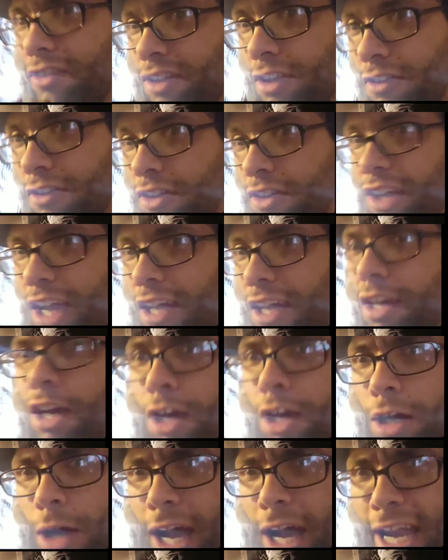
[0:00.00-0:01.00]
the other day
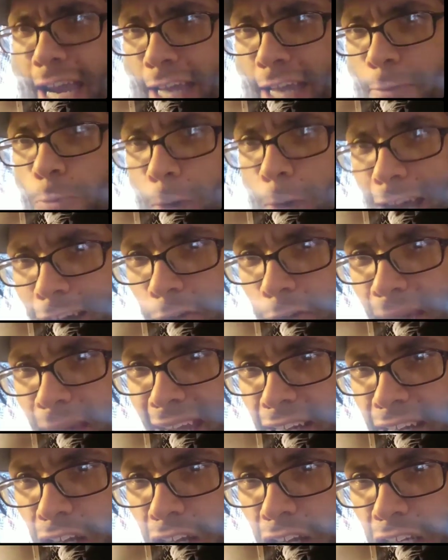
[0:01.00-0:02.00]
I had Wild Man
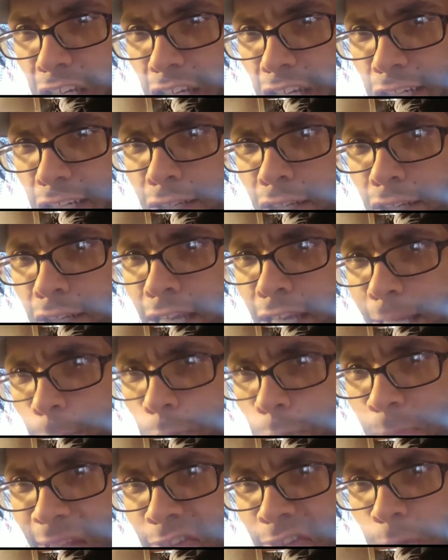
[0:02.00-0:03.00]
on here. He was
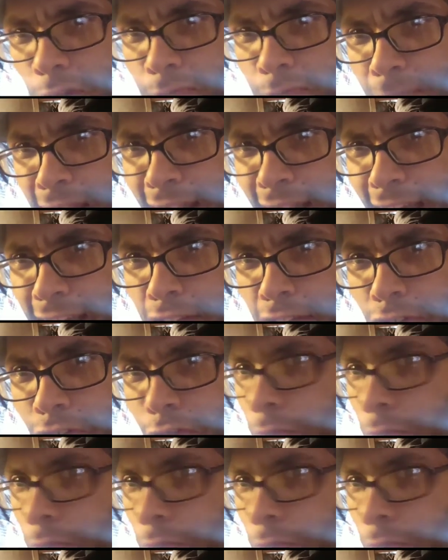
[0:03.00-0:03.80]
messing with my lights.